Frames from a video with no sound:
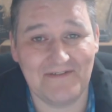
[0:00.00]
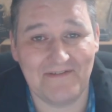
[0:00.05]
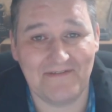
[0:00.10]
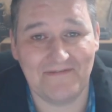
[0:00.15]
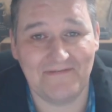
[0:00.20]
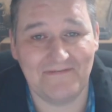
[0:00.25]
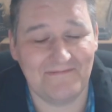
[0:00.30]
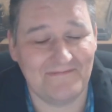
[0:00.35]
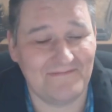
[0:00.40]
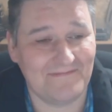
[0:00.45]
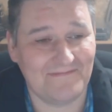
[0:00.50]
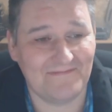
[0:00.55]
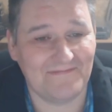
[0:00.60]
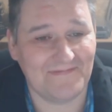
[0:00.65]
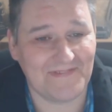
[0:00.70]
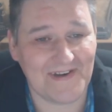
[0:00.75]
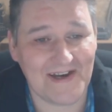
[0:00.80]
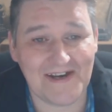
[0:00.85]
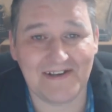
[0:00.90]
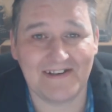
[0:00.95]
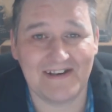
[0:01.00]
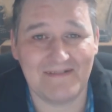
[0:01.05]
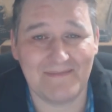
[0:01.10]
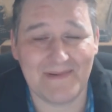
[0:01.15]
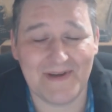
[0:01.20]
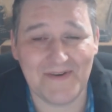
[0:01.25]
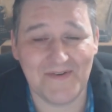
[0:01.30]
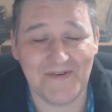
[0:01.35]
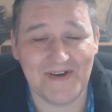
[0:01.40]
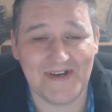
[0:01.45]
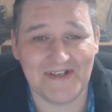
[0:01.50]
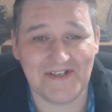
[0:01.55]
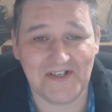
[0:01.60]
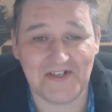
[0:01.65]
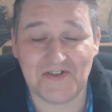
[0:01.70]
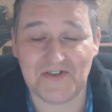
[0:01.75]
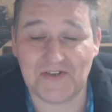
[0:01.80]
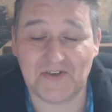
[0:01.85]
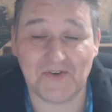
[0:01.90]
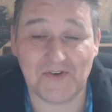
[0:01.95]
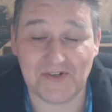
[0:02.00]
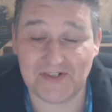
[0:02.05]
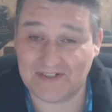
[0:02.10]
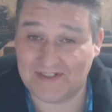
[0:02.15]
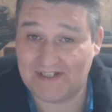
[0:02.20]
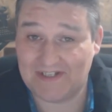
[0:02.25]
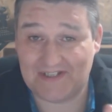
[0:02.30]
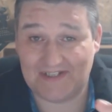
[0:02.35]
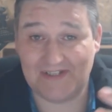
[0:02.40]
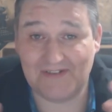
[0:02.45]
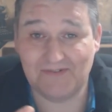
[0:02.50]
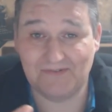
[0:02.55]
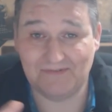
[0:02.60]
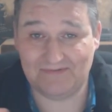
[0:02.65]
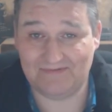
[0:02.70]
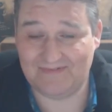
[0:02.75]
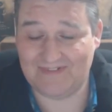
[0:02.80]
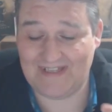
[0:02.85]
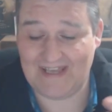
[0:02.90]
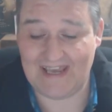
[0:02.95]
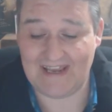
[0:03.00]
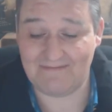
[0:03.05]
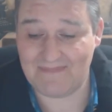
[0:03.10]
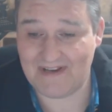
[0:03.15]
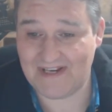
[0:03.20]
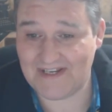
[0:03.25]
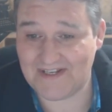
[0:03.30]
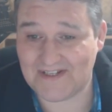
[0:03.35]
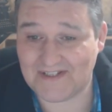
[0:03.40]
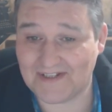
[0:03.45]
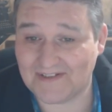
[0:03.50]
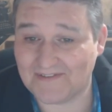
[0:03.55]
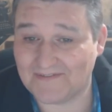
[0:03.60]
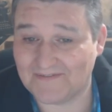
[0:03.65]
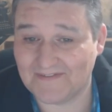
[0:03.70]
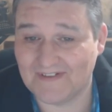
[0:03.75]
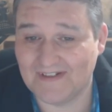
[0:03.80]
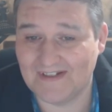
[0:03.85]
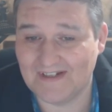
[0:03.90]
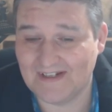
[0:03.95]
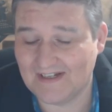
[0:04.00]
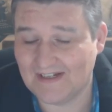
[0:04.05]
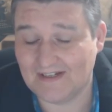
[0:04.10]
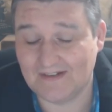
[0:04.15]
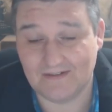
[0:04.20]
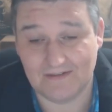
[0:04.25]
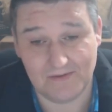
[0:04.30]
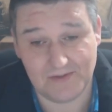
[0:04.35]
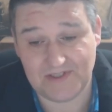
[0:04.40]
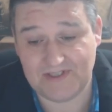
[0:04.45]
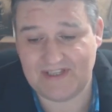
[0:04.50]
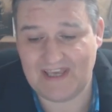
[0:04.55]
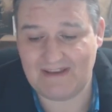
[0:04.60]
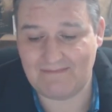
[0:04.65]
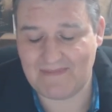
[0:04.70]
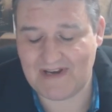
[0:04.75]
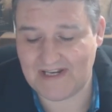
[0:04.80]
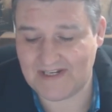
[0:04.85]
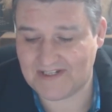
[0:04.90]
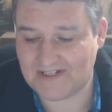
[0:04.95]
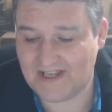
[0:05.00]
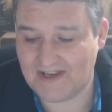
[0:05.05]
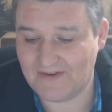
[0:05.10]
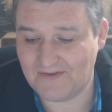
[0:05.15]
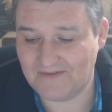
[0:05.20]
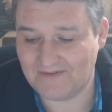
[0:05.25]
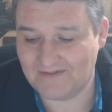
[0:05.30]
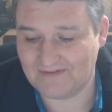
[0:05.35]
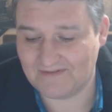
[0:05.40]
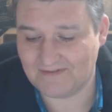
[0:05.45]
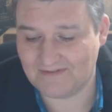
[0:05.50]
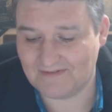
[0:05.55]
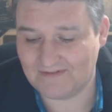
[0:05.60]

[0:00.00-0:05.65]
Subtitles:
out, farting about and just recording this little 10-minute stuff. Well, it's 10 minutes now.